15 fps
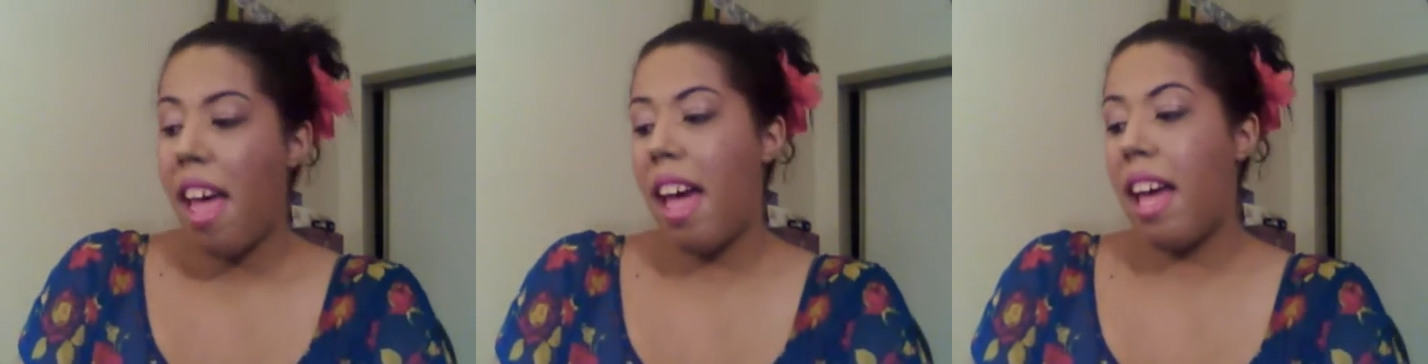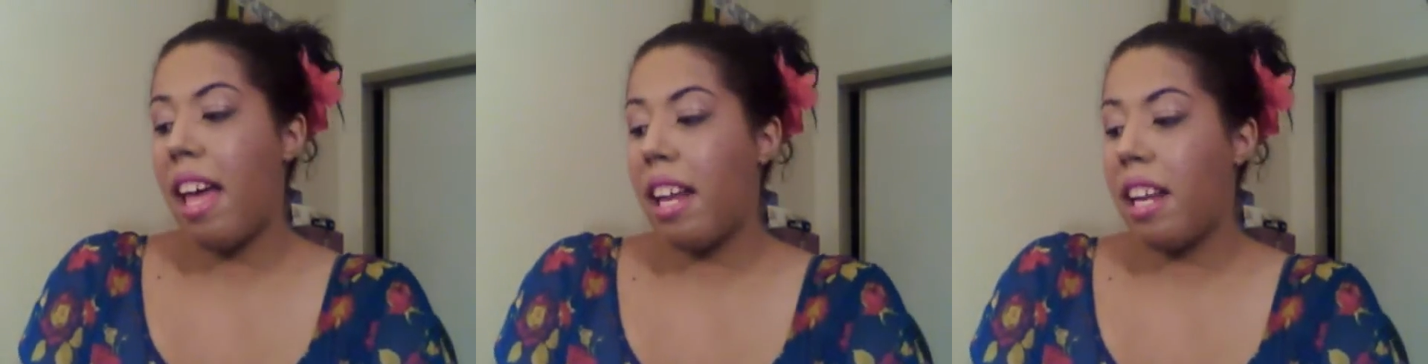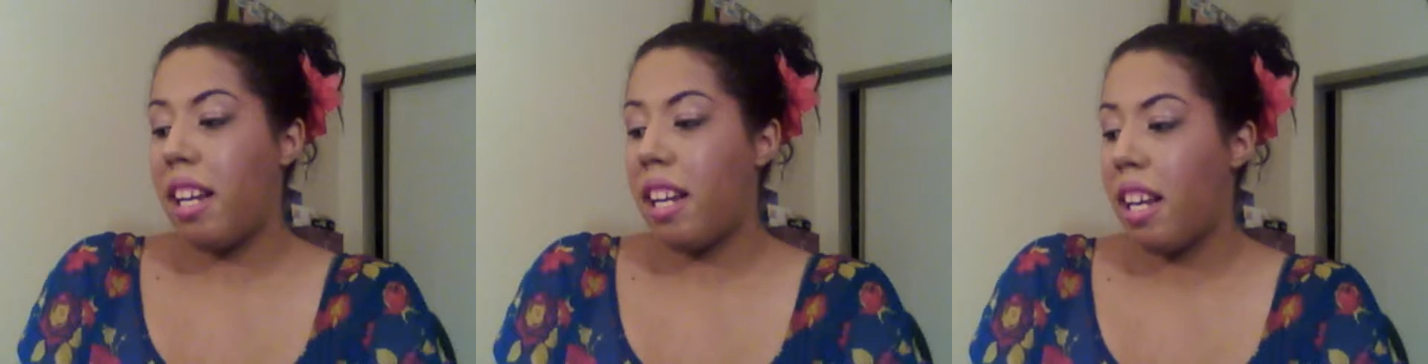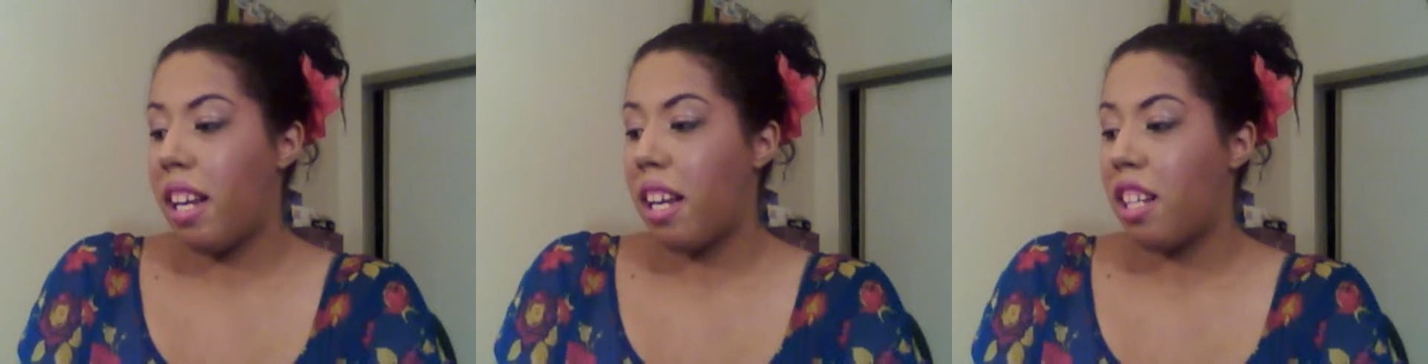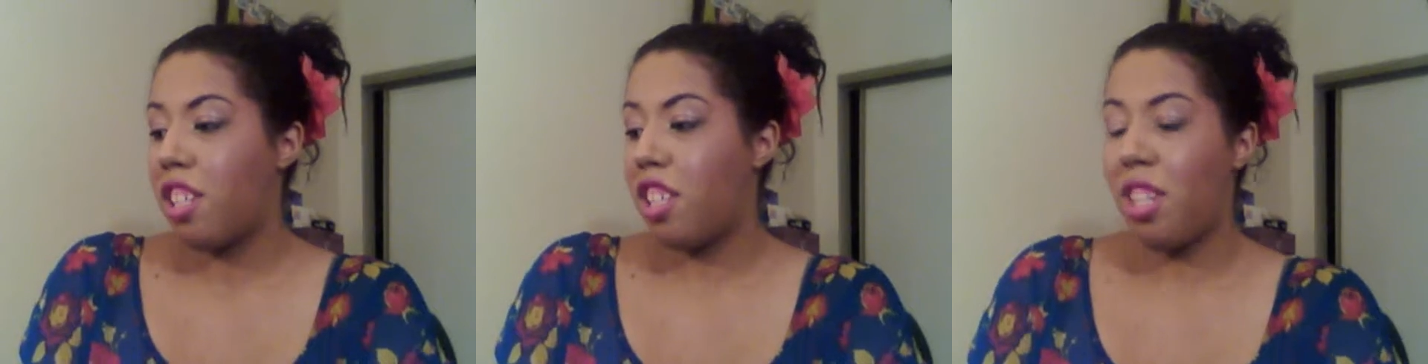And
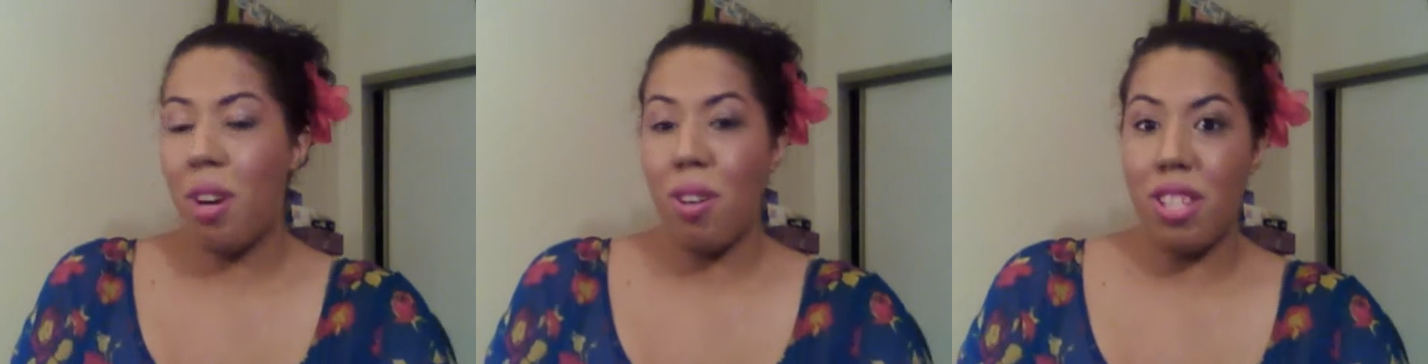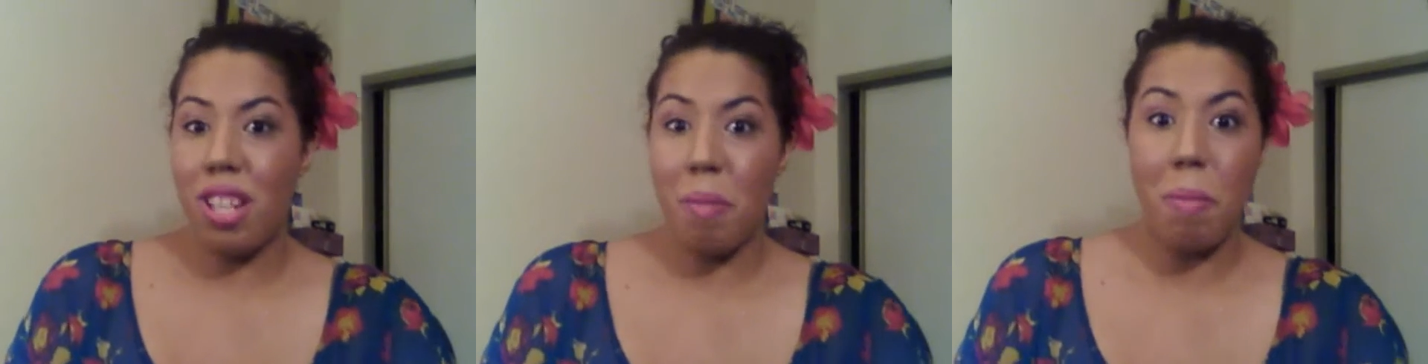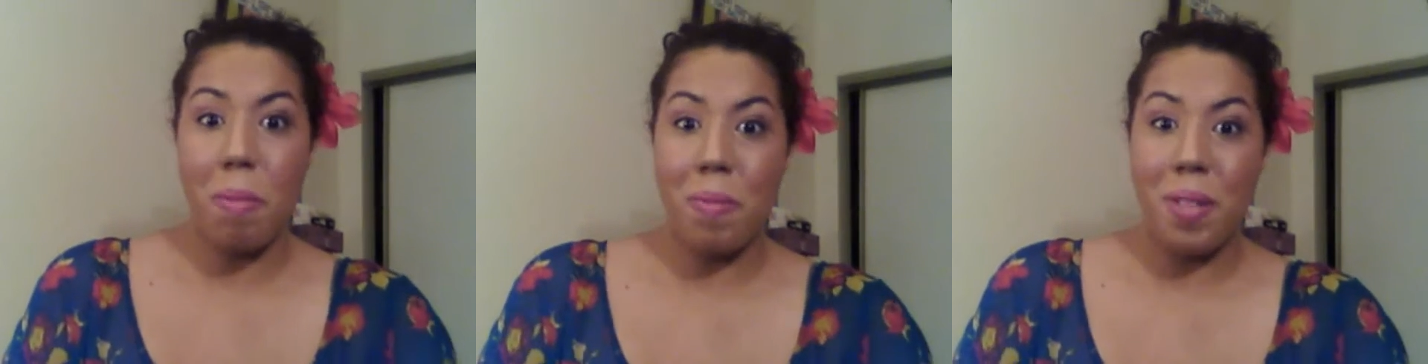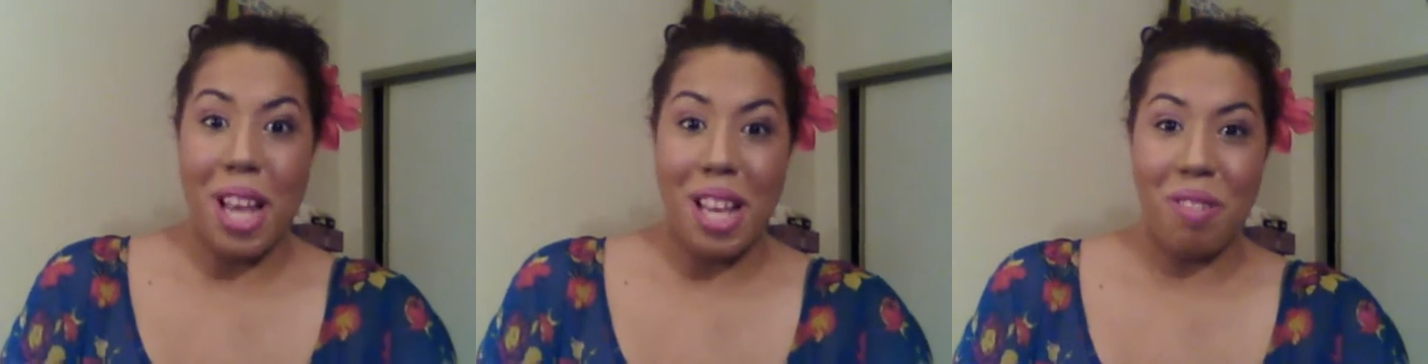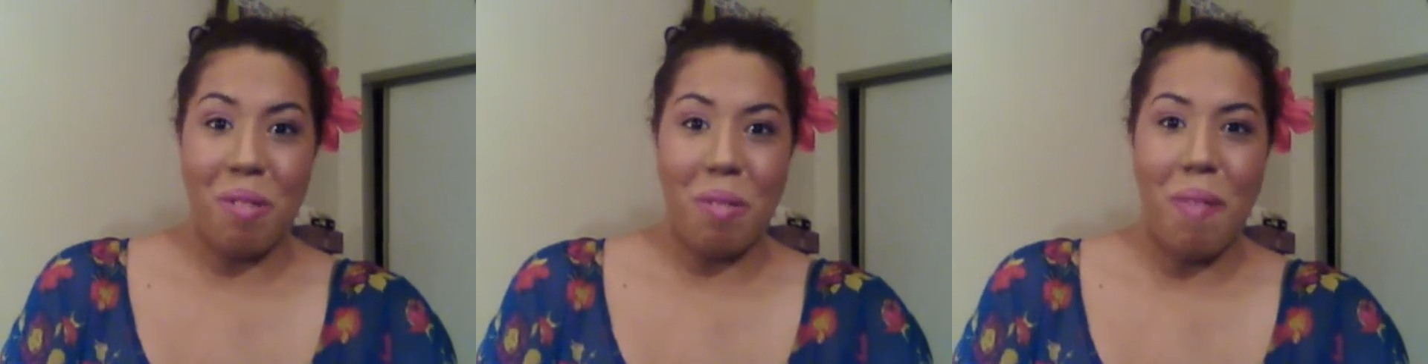she knows that I'm
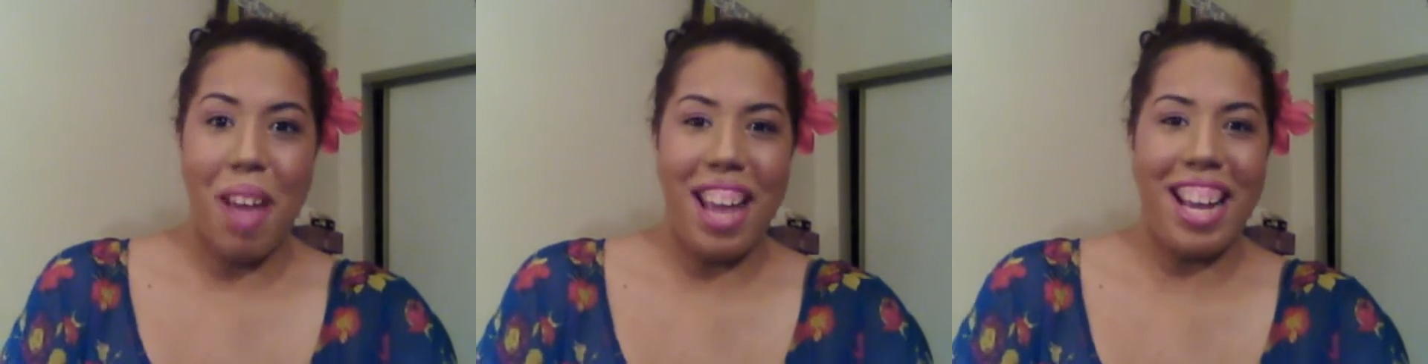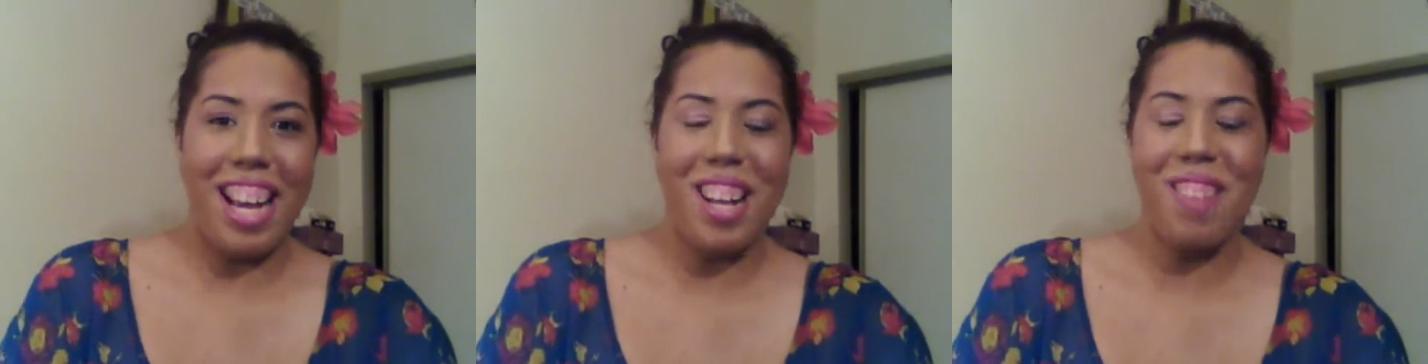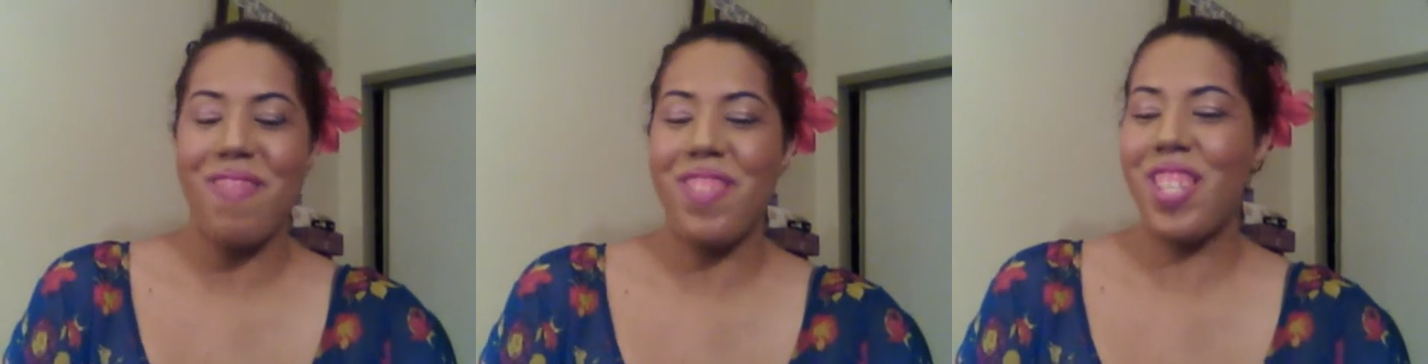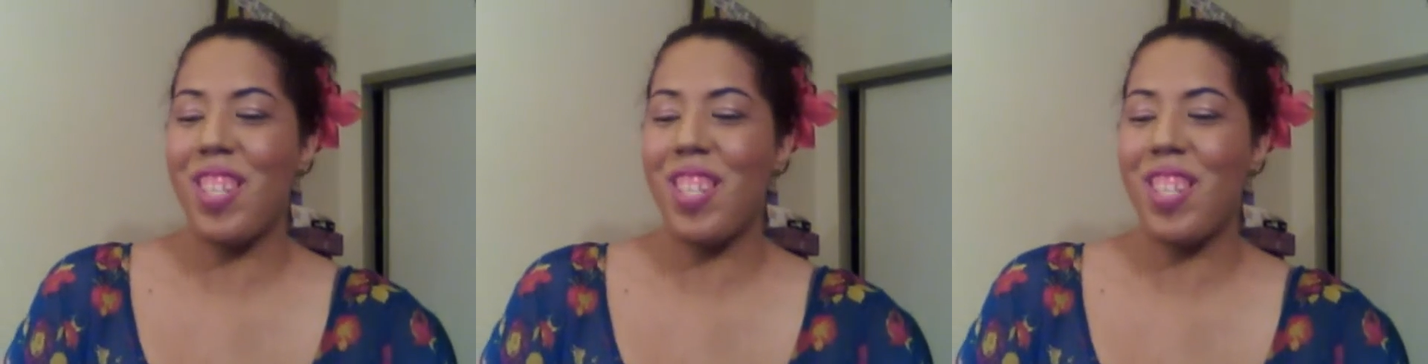obsessed with makeup,